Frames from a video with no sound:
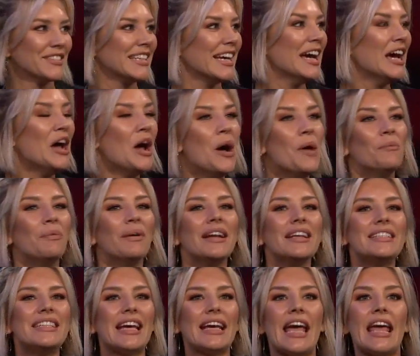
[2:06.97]
But
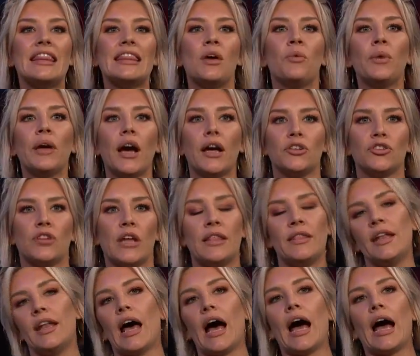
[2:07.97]
it's like, and then we got, and
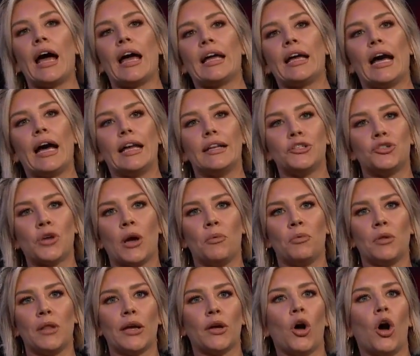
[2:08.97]
then I got in trouble,
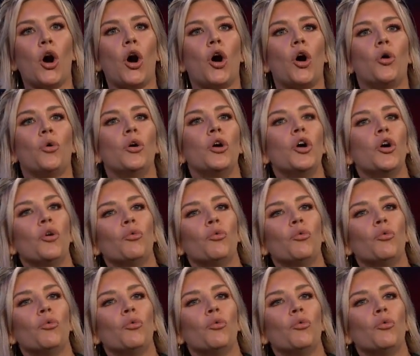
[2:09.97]
like, oh,